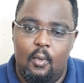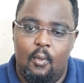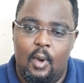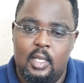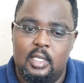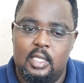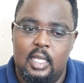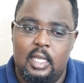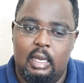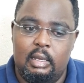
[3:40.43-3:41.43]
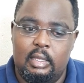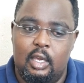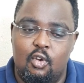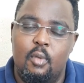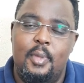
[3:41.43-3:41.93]
was the
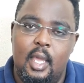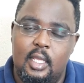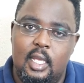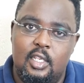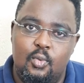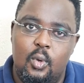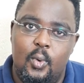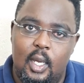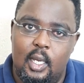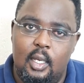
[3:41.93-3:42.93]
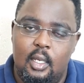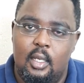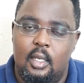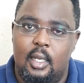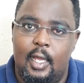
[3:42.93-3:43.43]
grouping that we were,
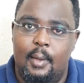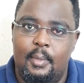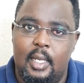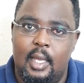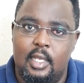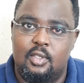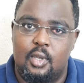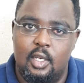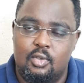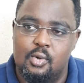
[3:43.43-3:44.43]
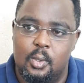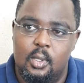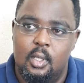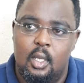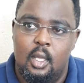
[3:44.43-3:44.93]
at school.